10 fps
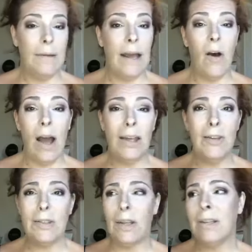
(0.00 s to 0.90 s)
Now
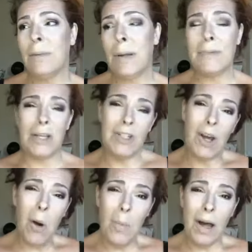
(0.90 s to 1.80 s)
sometimes I use a
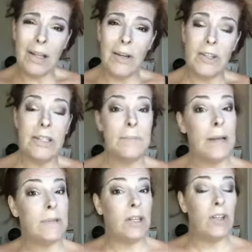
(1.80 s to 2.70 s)
Gold Bond lotion,
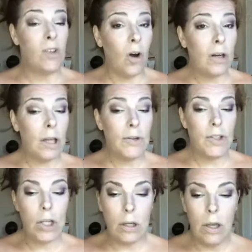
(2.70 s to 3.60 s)
sometimes I use our
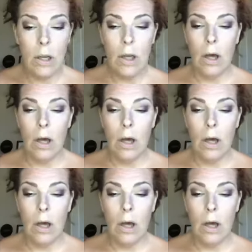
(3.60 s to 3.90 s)
lotion.